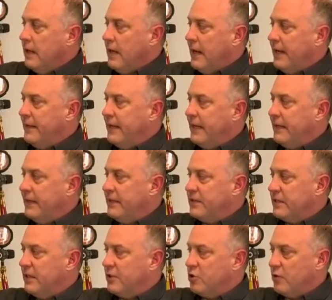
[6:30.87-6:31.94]
and then it's
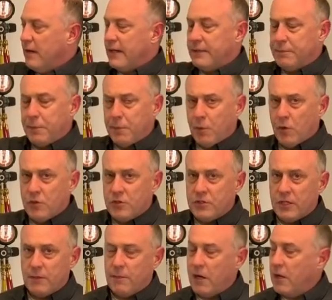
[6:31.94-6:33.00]
in a direct proportion
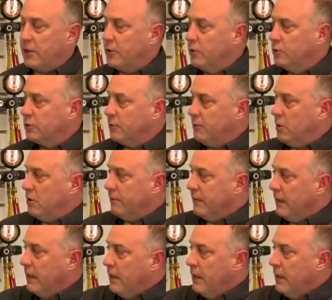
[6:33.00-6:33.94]
of the molecules removed.